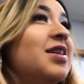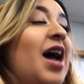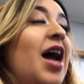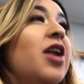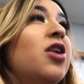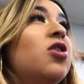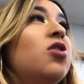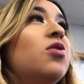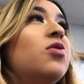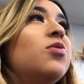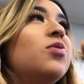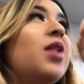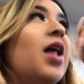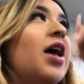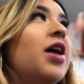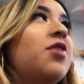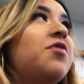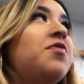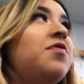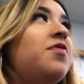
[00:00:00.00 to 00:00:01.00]
I know
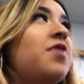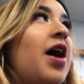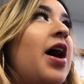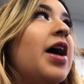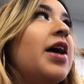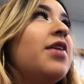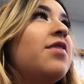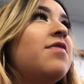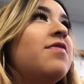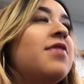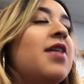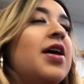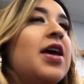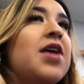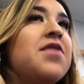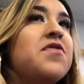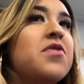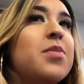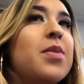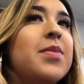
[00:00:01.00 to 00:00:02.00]
like five where that
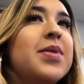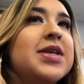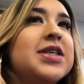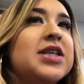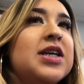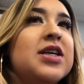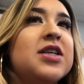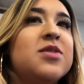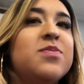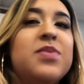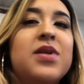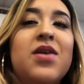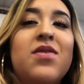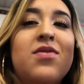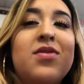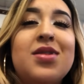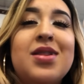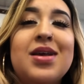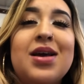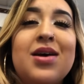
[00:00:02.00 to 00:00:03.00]
came from MHS, but
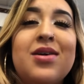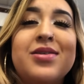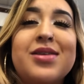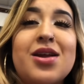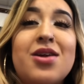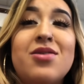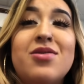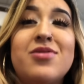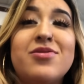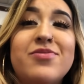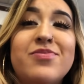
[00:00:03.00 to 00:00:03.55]
everything else I don't know.